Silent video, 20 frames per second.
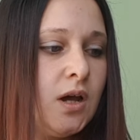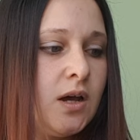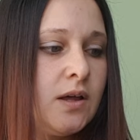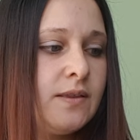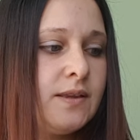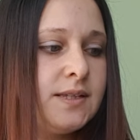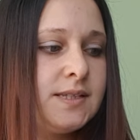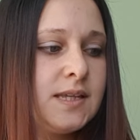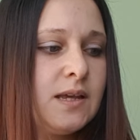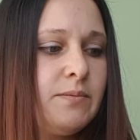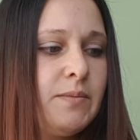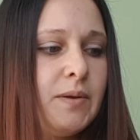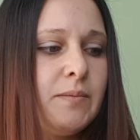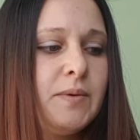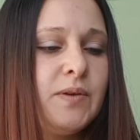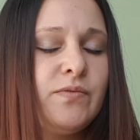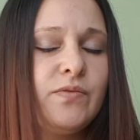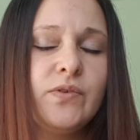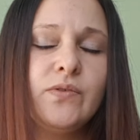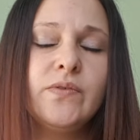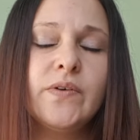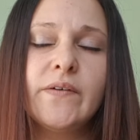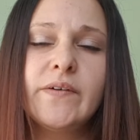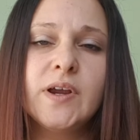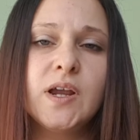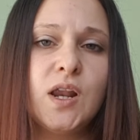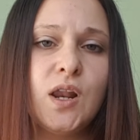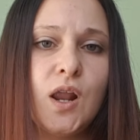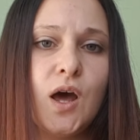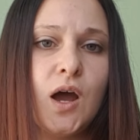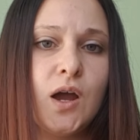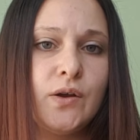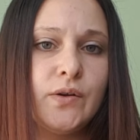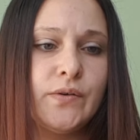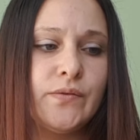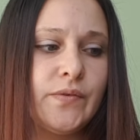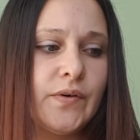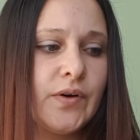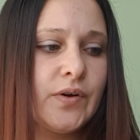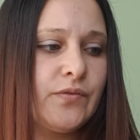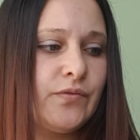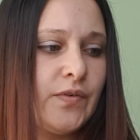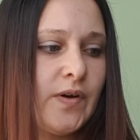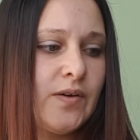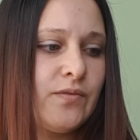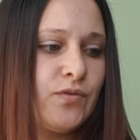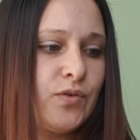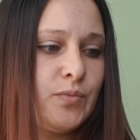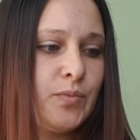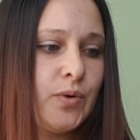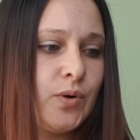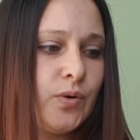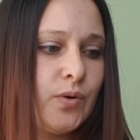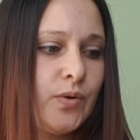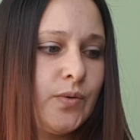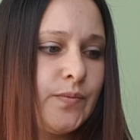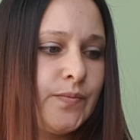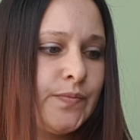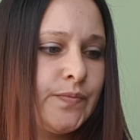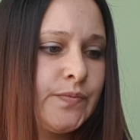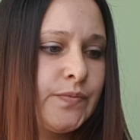And this can make me feel very alone, very vulnerable.